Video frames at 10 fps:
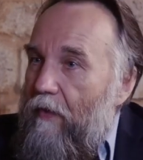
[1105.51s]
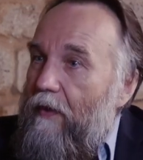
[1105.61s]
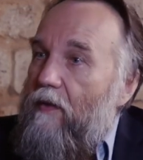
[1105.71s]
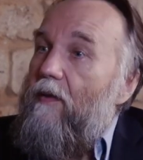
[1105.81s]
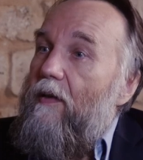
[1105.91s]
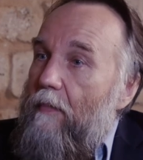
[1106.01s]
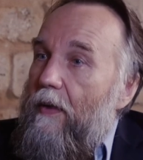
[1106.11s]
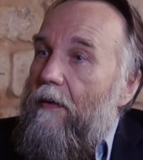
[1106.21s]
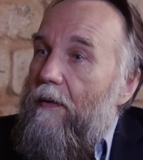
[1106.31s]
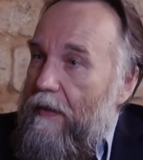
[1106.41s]
it in the
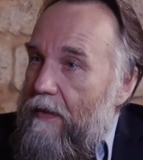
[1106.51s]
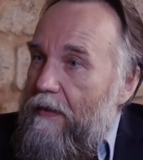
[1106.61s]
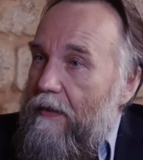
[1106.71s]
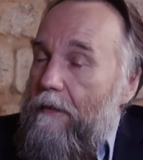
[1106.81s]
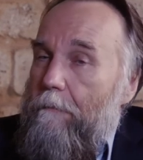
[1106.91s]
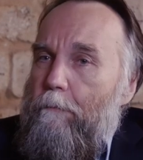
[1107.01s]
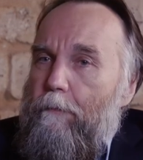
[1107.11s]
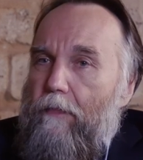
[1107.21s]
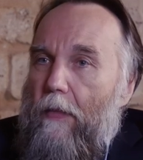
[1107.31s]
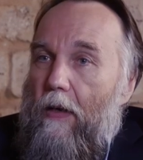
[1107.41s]
Middle East,
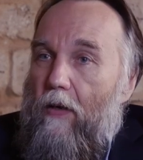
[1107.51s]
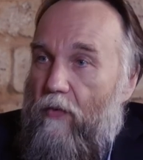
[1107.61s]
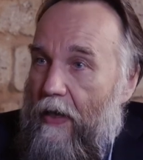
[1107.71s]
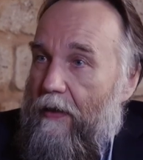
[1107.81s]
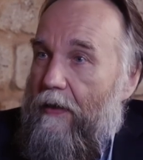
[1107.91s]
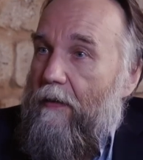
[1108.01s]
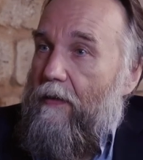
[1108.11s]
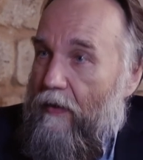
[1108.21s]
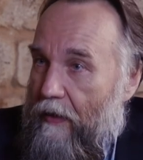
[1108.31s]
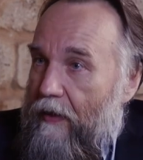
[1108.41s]

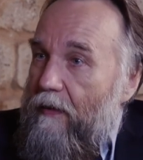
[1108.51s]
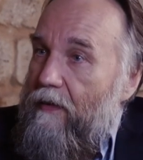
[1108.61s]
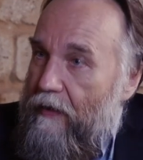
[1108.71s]
radical